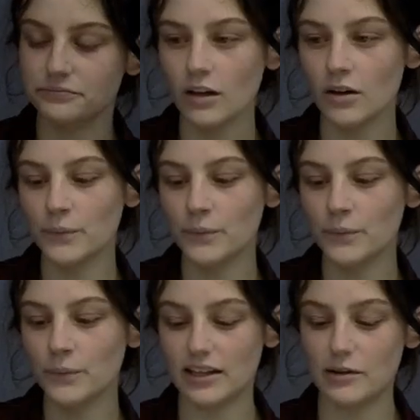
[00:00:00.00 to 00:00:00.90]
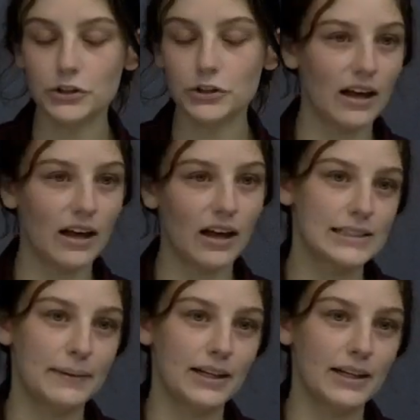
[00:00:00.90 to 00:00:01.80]
we take the emotional
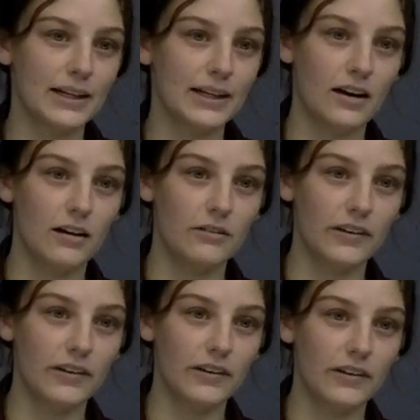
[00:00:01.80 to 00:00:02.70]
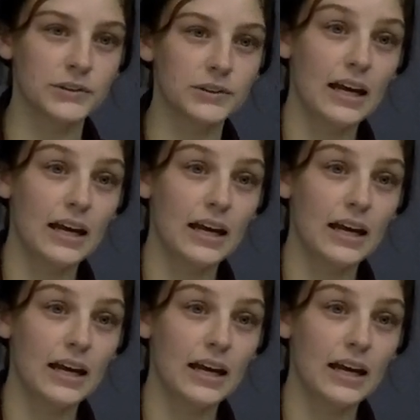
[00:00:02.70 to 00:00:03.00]
aspects of animals